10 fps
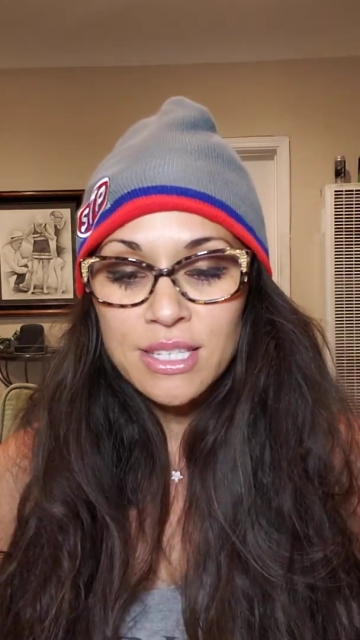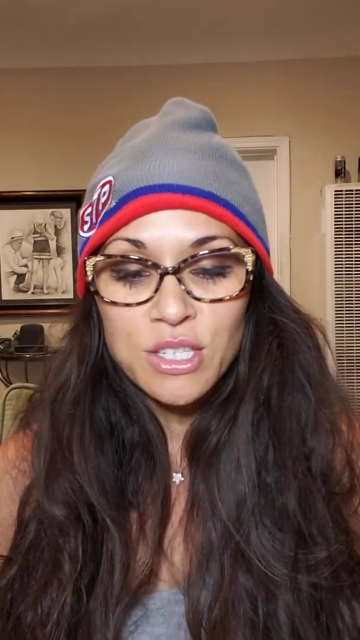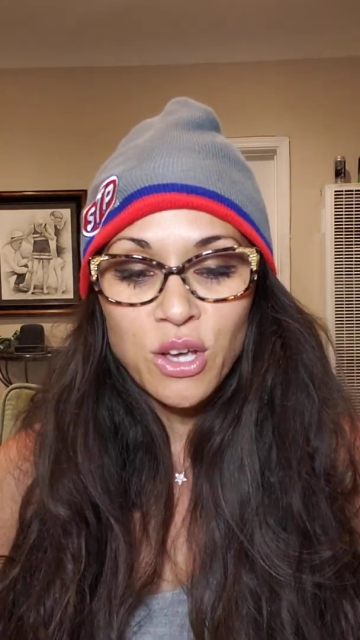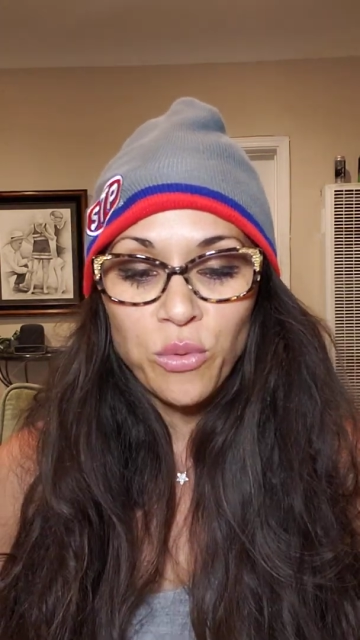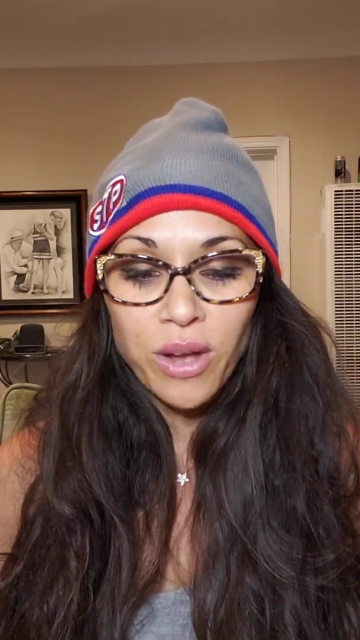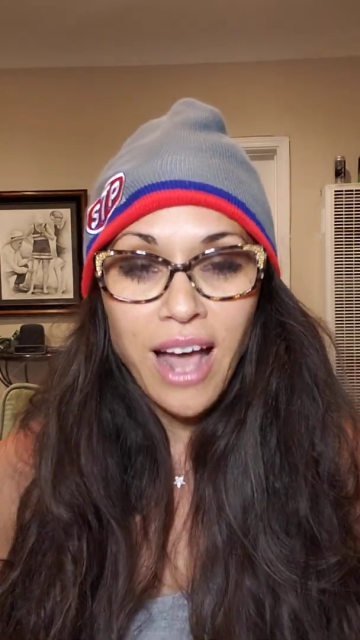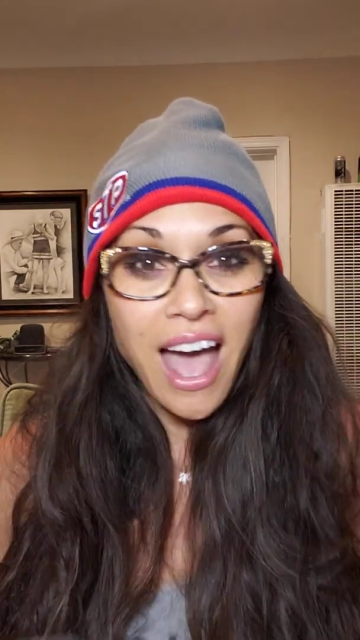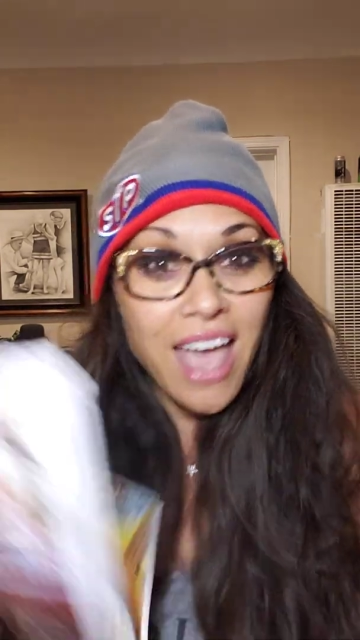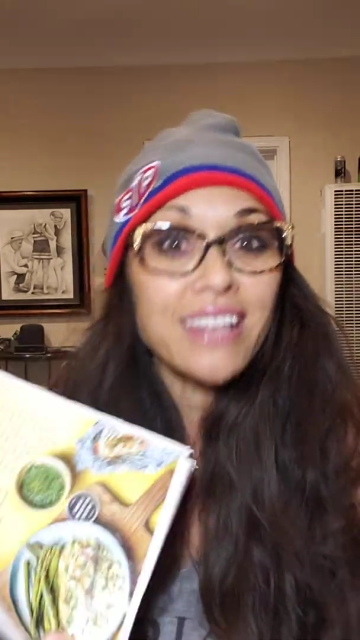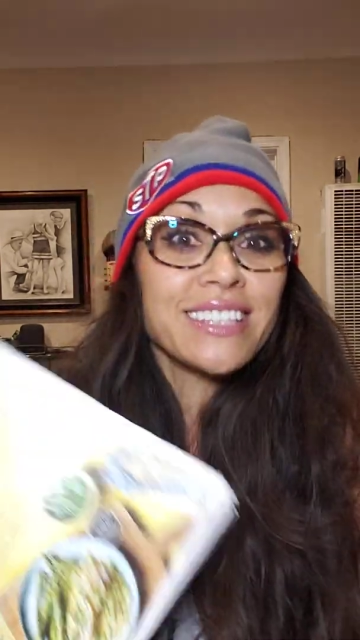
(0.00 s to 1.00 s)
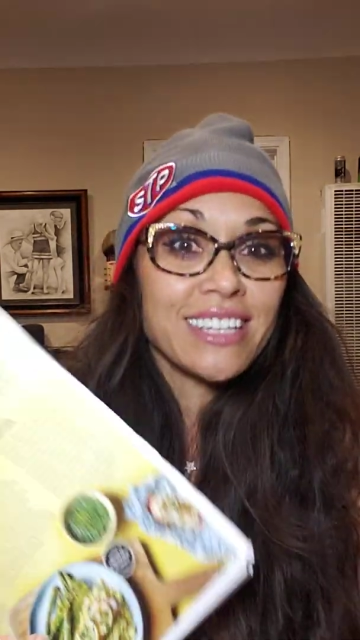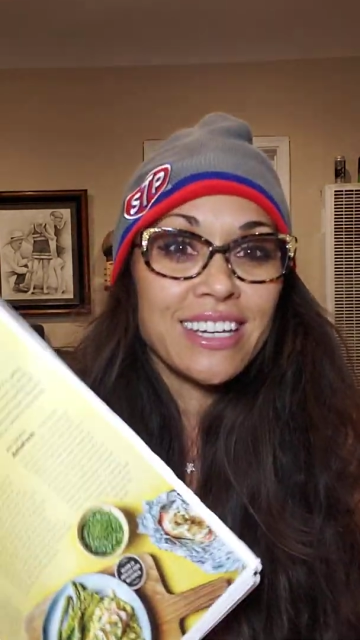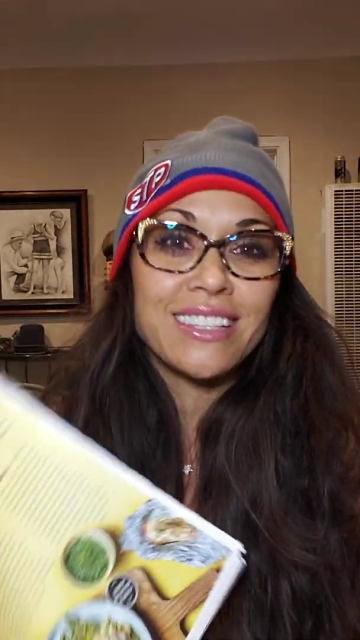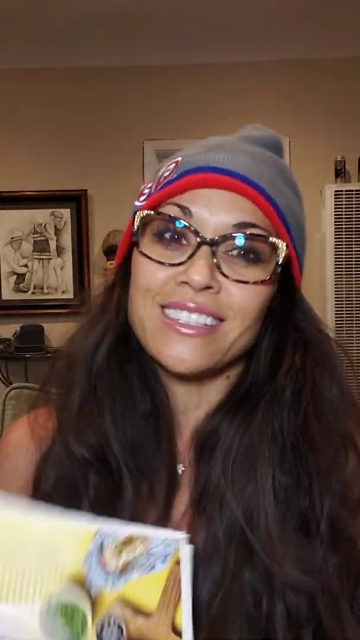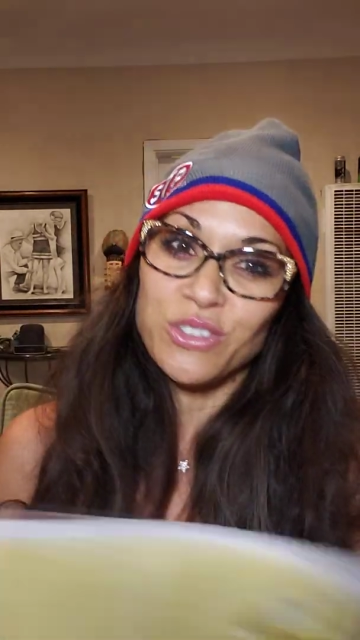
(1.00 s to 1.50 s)
And so what I
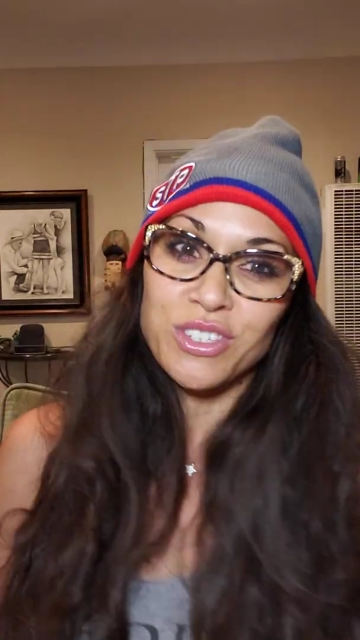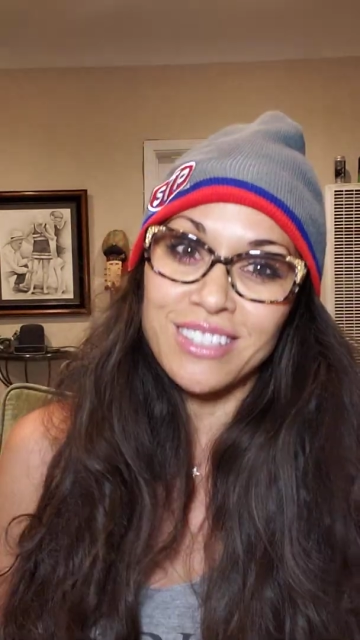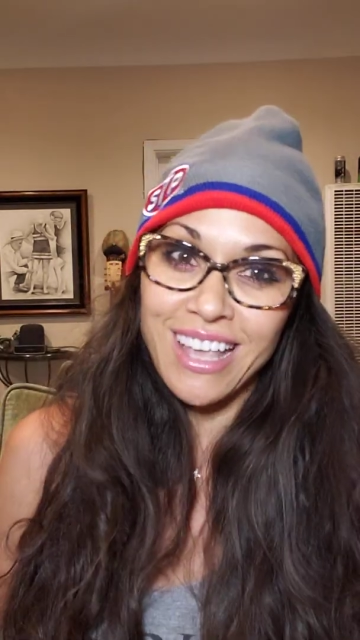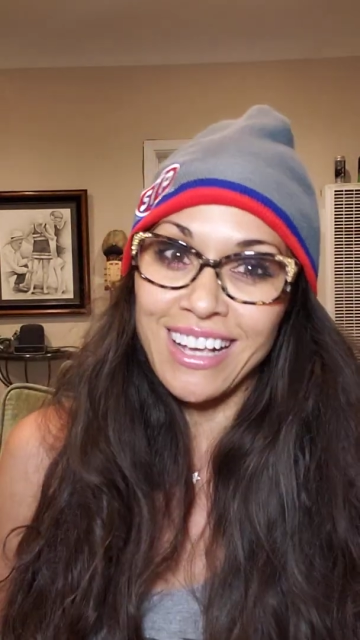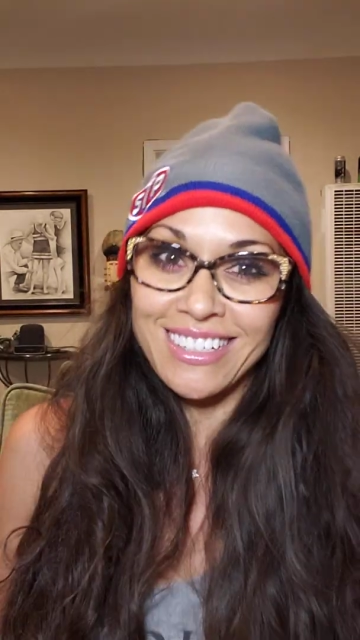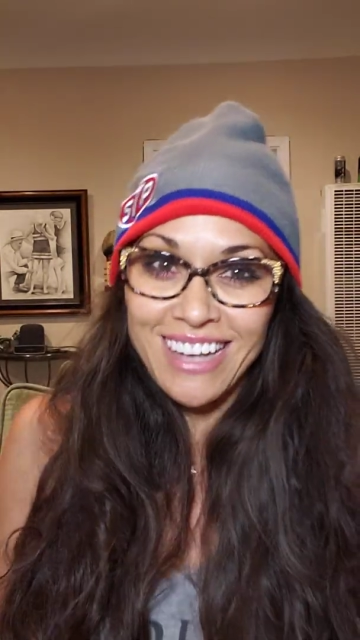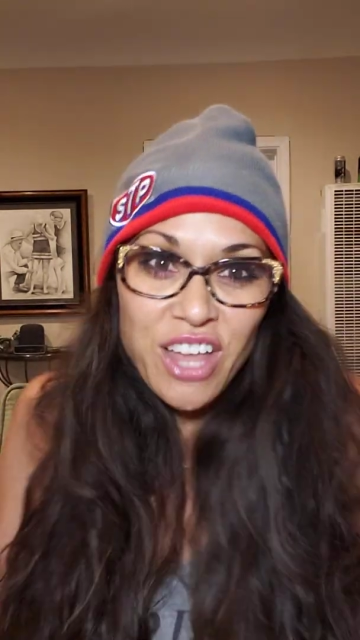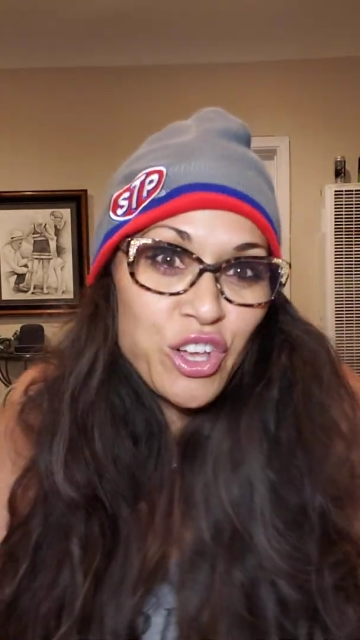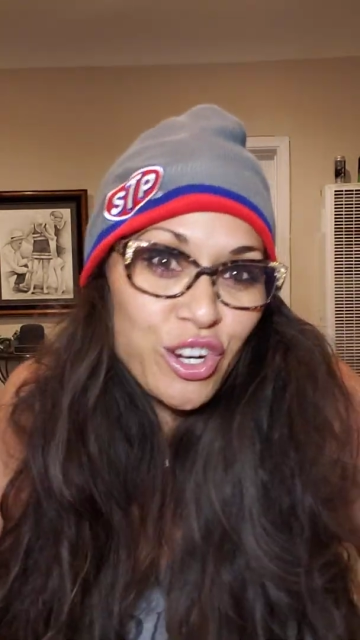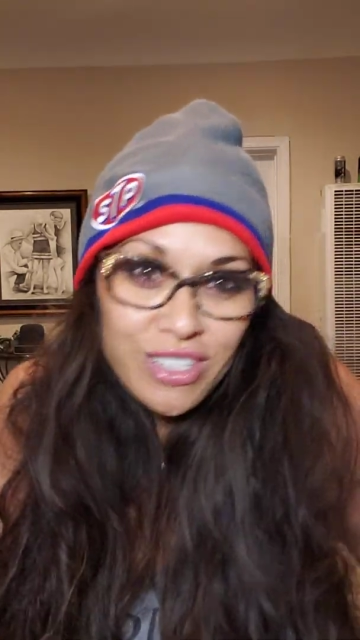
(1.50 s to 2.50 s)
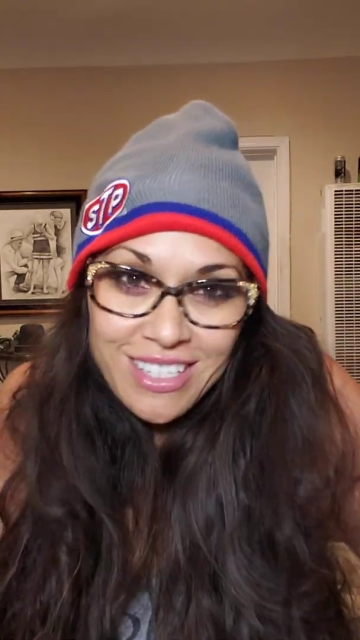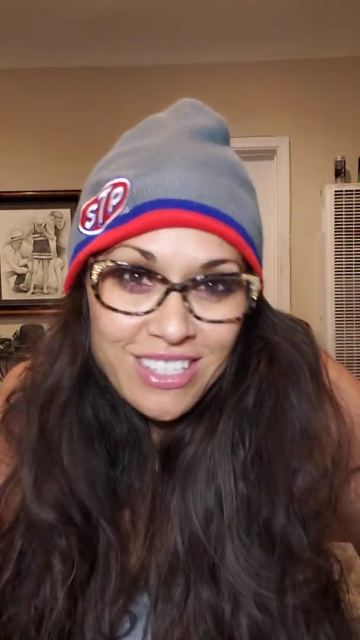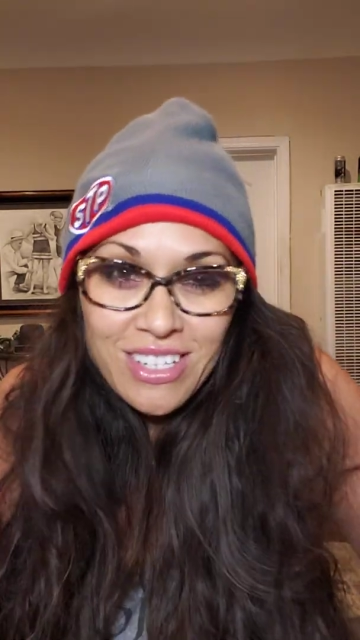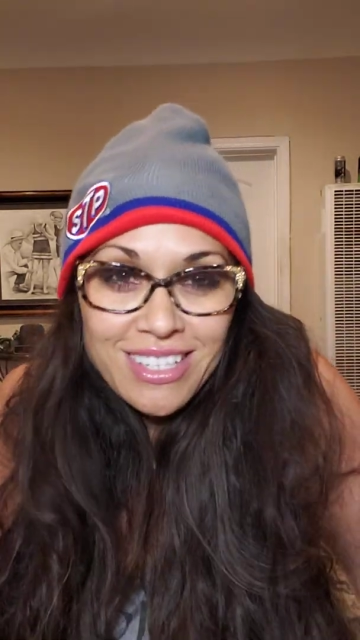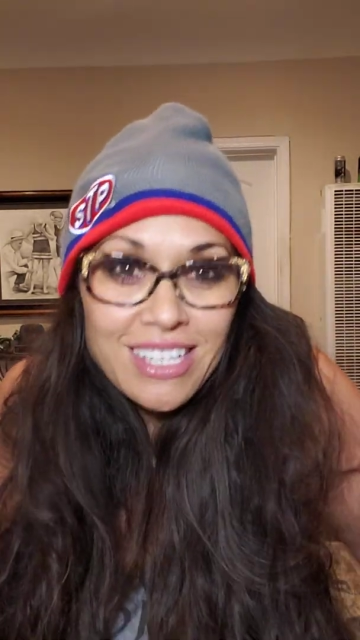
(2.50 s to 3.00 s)
did, this is just
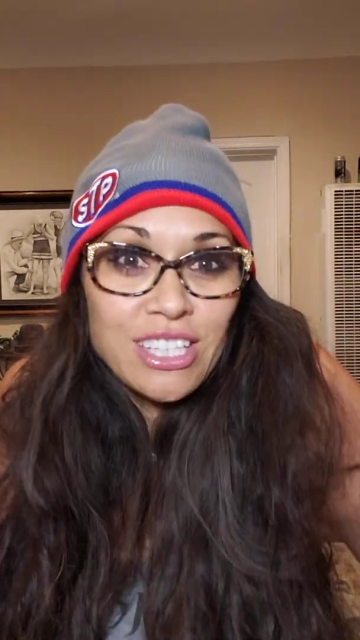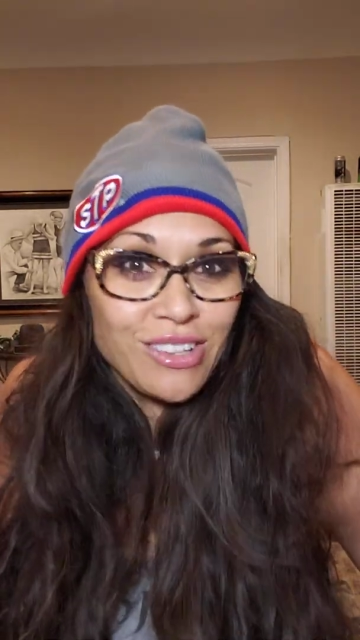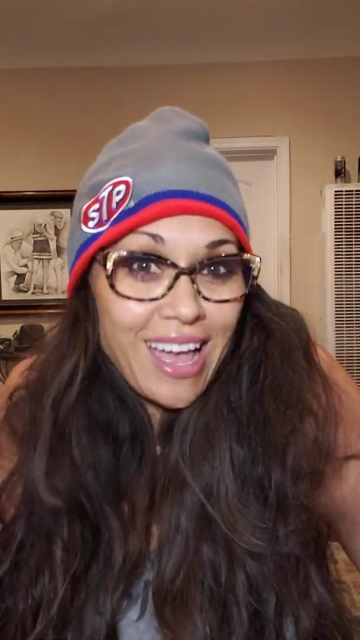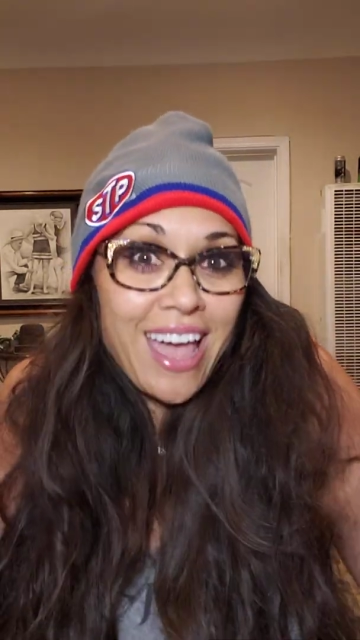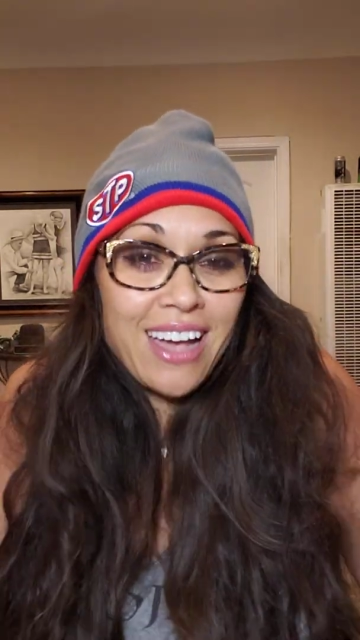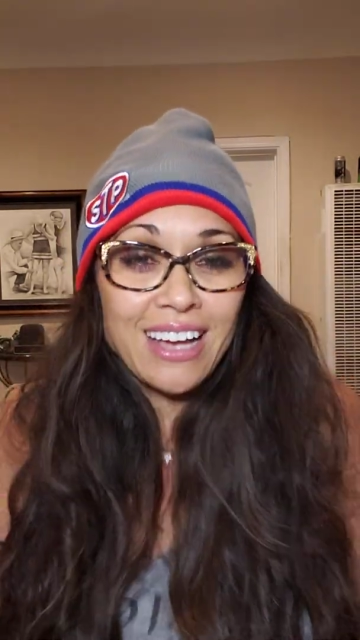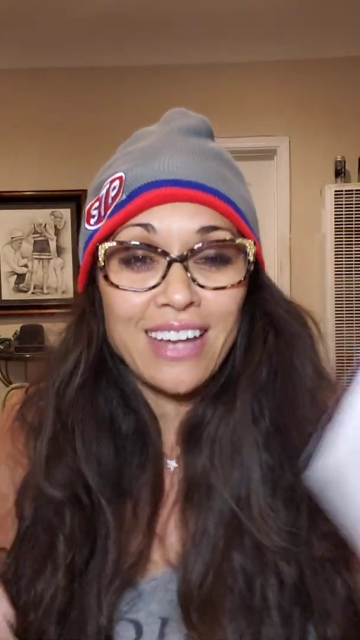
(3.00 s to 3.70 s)
a little hack.